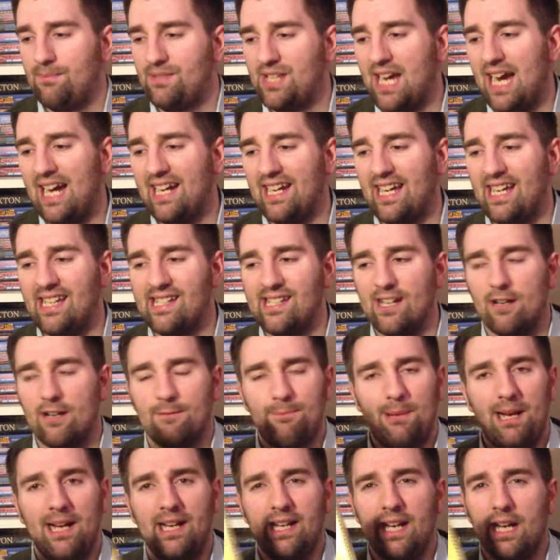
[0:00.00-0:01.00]
Tad easy, I
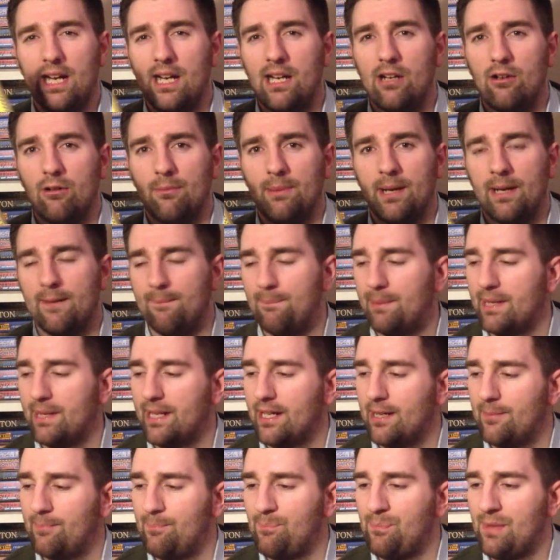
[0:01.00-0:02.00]
played it a little bit,
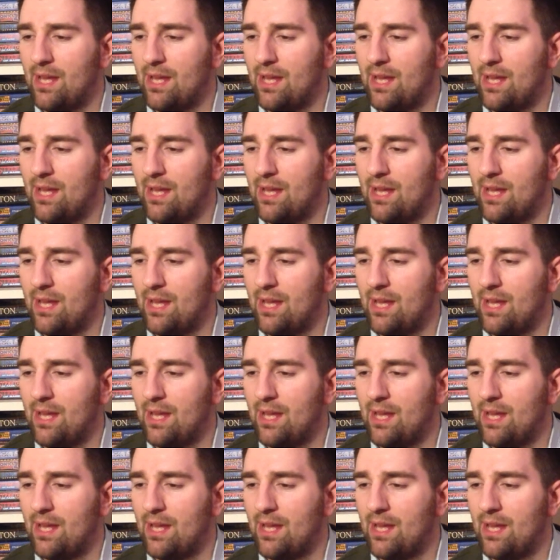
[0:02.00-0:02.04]
but